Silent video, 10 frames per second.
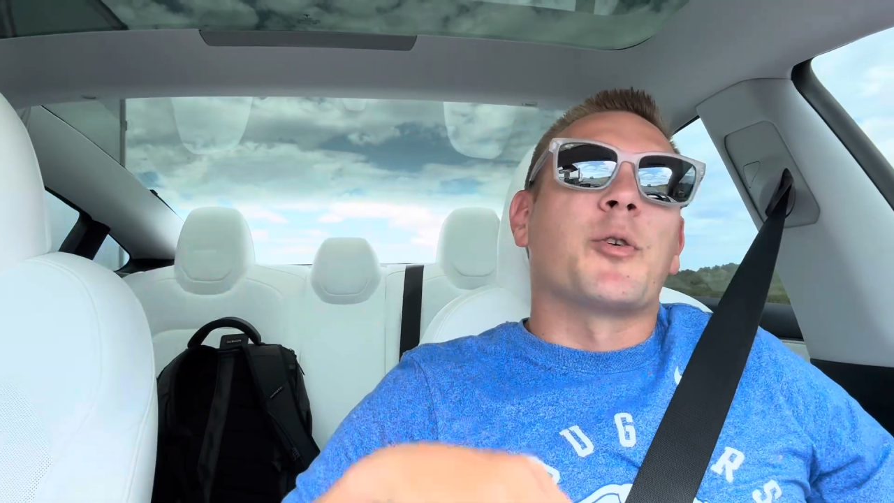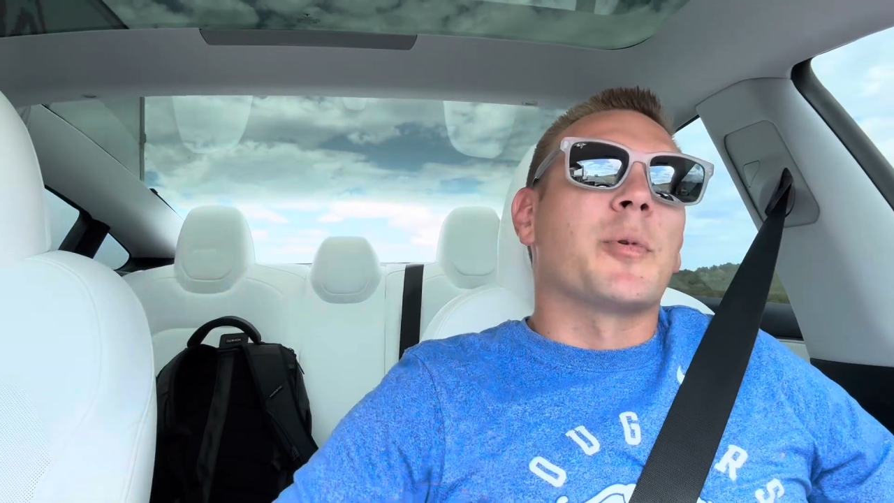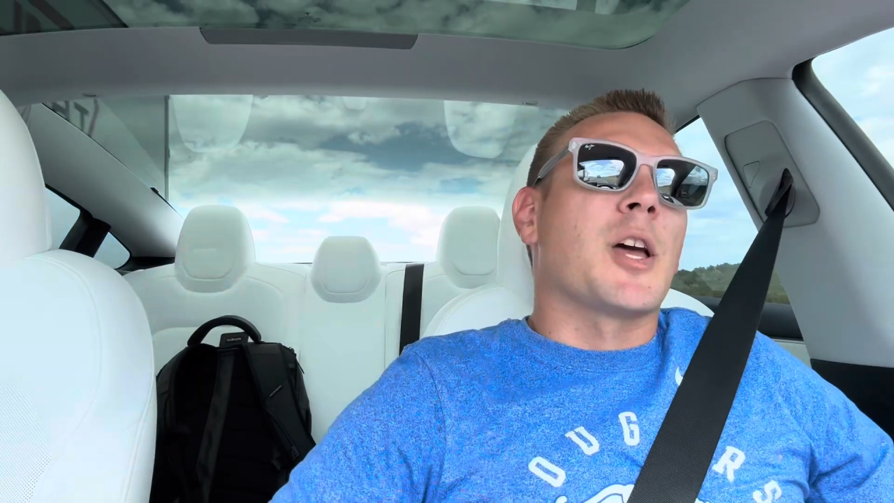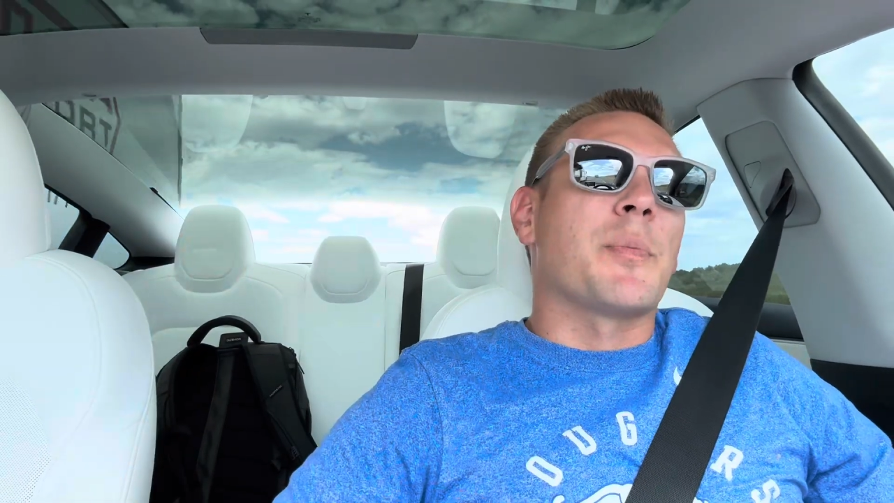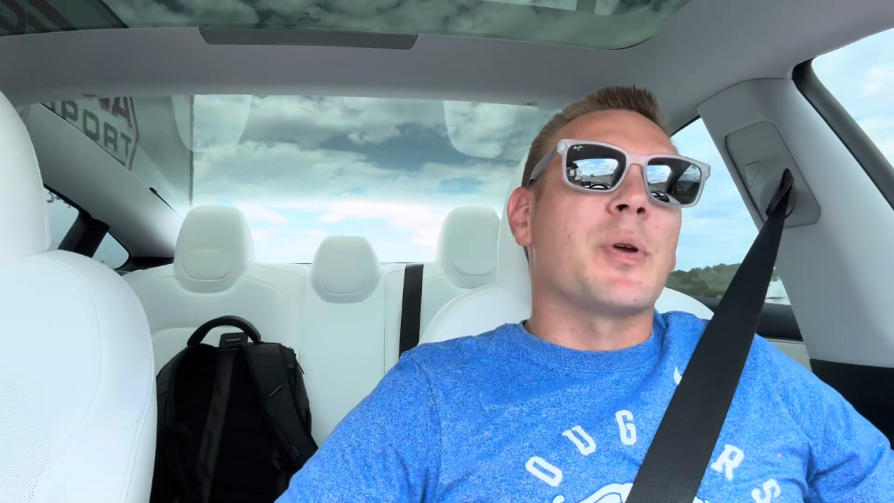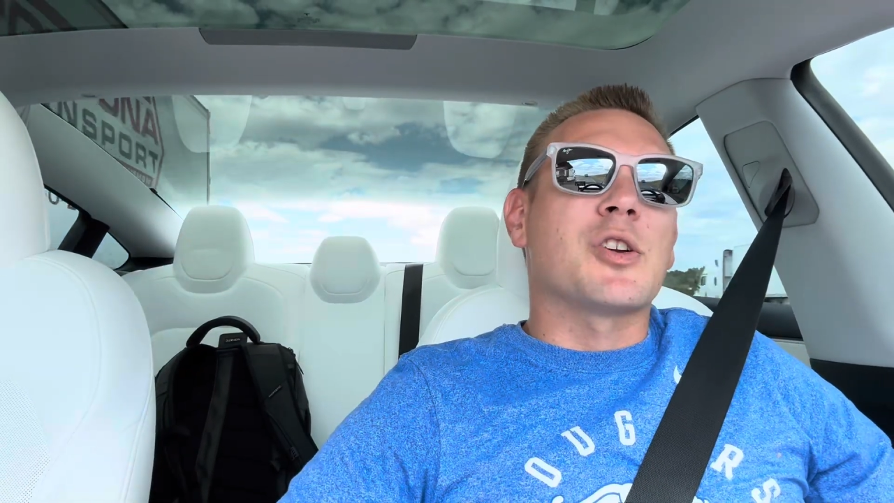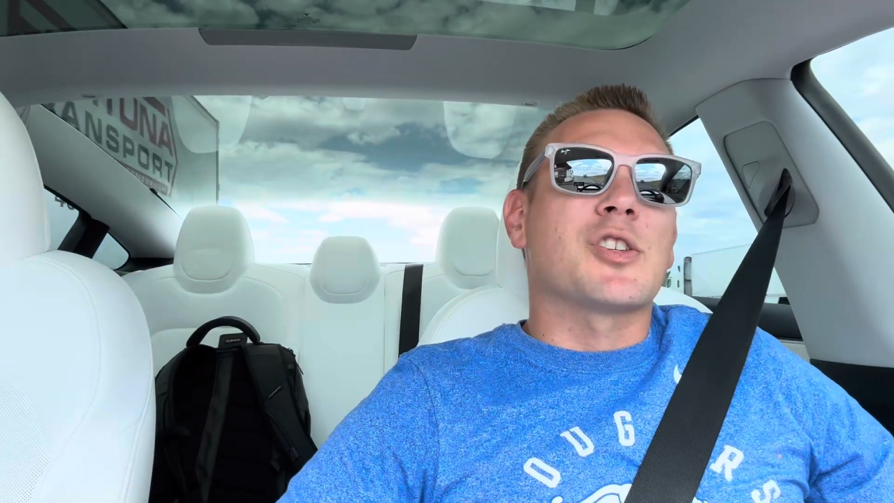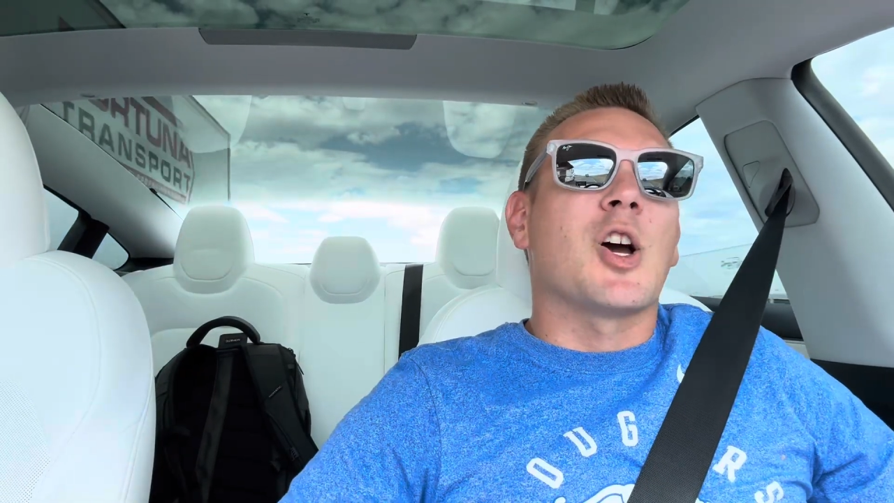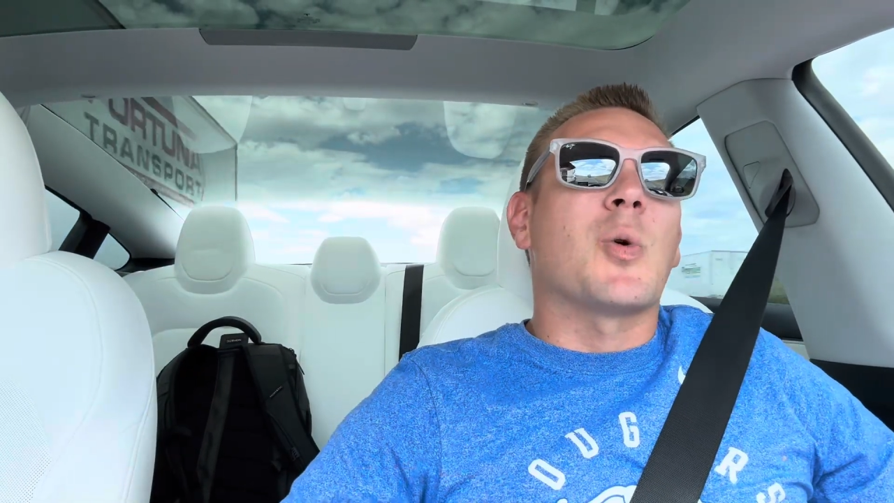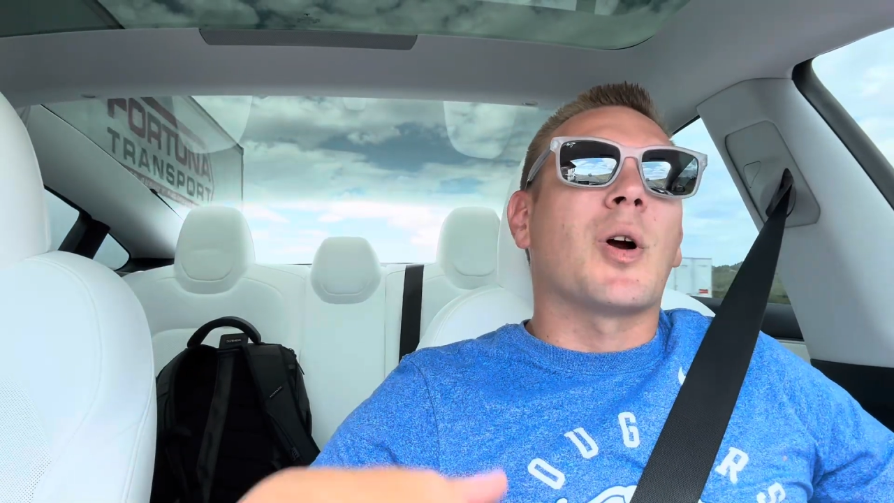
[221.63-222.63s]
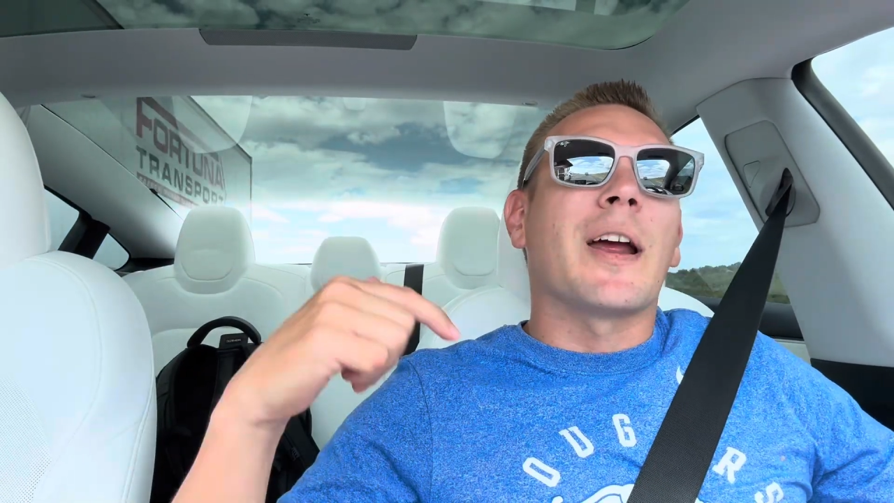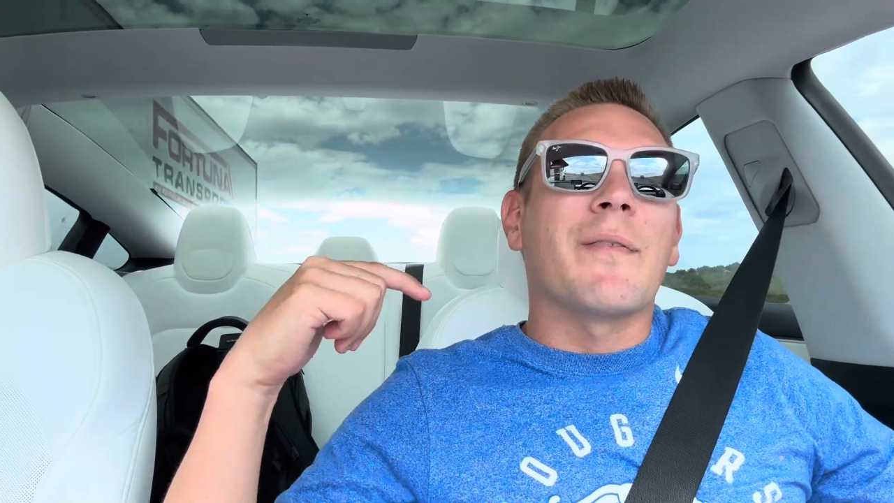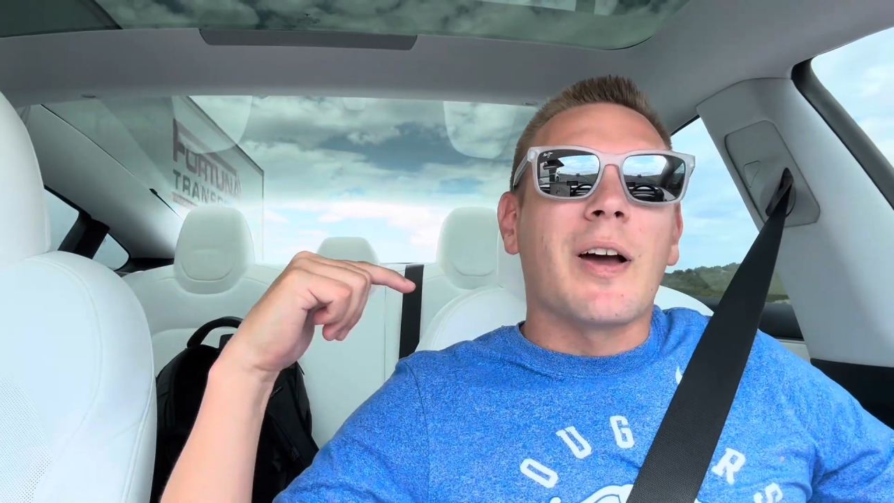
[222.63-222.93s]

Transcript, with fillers: from a couple years ago where I,